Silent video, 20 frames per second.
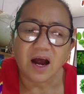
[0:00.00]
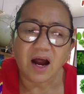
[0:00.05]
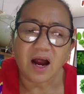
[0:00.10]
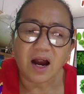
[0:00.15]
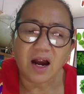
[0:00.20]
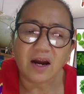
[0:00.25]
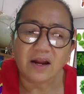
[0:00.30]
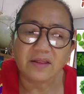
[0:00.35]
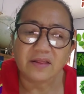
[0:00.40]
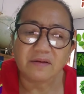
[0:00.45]

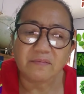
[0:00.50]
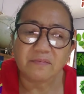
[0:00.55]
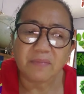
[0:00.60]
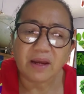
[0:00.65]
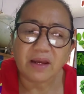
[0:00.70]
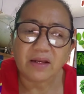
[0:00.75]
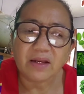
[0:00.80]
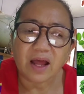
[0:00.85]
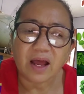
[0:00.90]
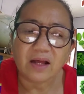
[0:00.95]
are the
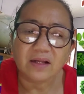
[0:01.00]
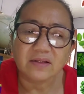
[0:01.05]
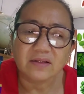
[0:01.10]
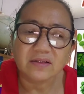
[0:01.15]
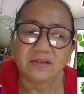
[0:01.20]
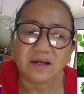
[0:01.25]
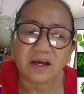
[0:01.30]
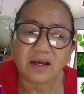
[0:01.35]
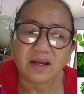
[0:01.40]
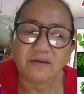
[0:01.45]
main
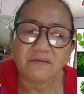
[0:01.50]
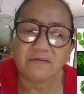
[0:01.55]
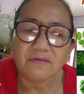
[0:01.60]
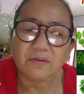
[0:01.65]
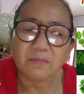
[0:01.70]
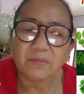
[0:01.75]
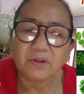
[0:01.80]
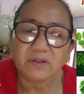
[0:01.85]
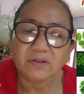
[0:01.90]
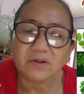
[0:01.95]

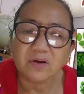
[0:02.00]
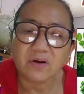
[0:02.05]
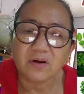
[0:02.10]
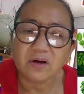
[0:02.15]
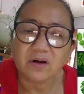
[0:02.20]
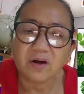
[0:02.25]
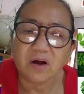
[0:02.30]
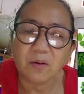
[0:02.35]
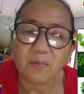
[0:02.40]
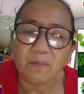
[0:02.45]
anti-inflammatory
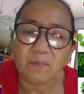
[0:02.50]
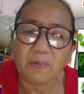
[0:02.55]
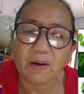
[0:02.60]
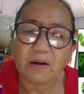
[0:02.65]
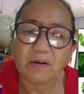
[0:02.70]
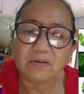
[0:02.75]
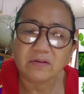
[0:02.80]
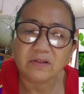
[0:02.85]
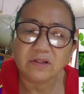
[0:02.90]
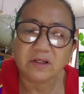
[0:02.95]

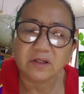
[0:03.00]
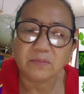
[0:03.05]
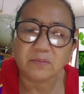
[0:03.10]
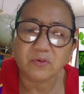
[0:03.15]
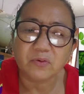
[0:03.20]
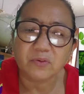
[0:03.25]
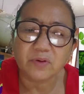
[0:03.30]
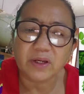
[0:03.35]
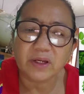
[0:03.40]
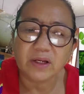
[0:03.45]
compounds in
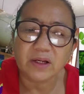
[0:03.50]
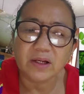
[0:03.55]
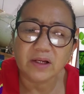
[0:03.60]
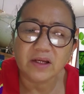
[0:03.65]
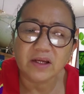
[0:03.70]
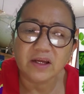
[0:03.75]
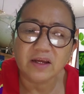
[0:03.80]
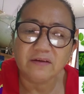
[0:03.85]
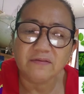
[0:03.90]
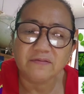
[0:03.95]
moringa
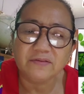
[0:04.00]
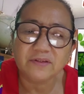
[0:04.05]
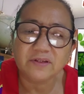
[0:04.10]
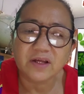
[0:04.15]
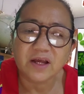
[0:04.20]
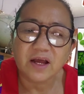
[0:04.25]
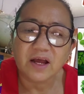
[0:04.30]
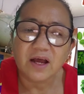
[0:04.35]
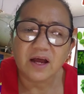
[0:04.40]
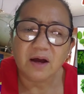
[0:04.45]
leaves,
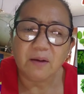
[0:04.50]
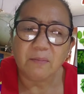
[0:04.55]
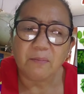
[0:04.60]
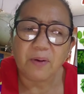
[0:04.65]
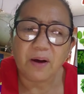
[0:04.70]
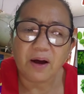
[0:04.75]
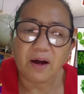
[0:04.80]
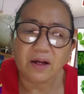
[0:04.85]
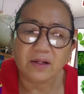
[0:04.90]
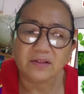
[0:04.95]

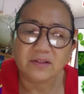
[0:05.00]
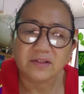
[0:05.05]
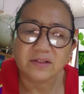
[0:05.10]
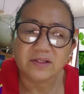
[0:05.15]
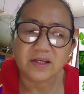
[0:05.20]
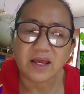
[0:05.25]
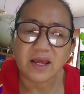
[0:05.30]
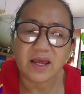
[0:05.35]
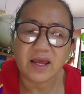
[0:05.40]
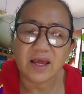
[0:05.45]

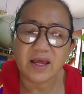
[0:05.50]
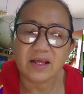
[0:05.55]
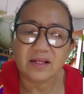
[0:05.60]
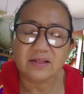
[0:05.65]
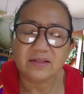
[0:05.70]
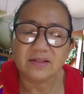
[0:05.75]
pods, and